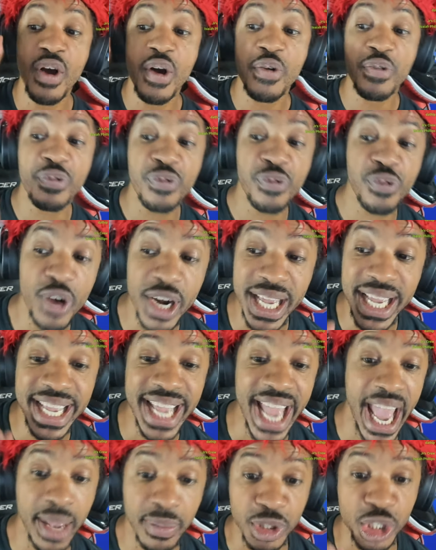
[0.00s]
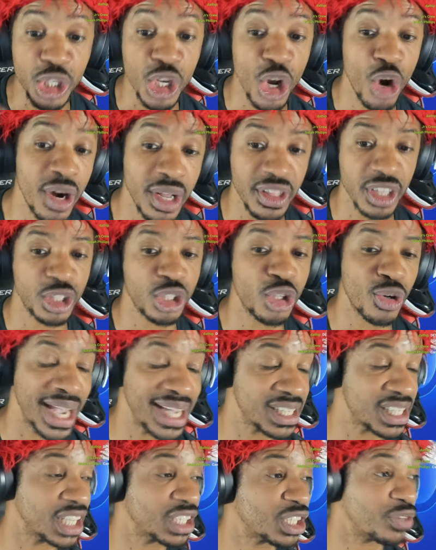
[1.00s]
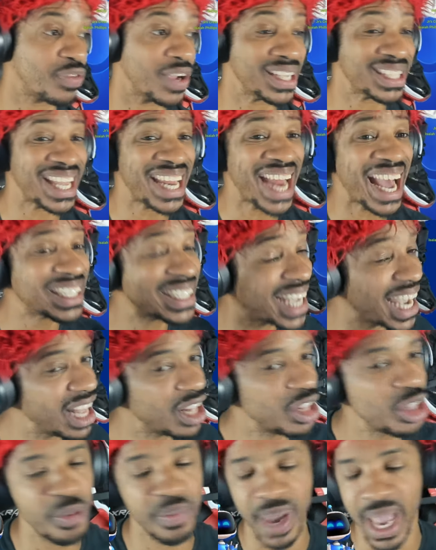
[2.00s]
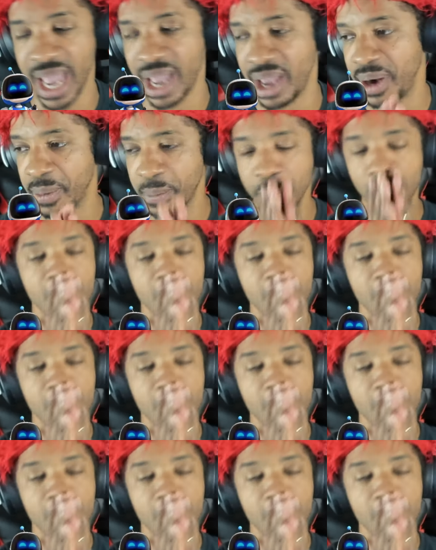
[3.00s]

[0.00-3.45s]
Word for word: free games during the transition phase. And I tell you, man,